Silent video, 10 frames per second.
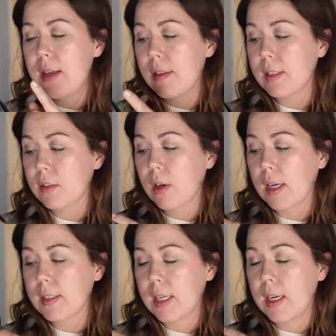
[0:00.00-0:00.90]
this
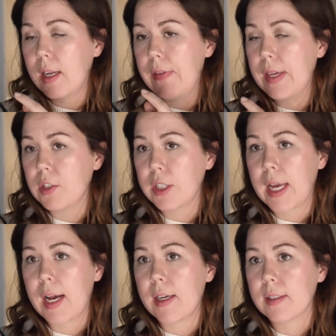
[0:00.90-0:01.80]
croc style, and then she
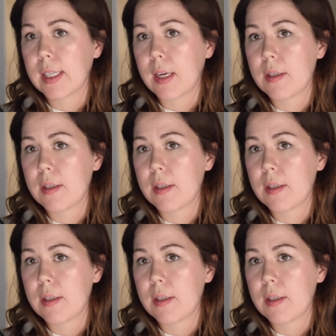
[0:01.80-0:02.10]
has like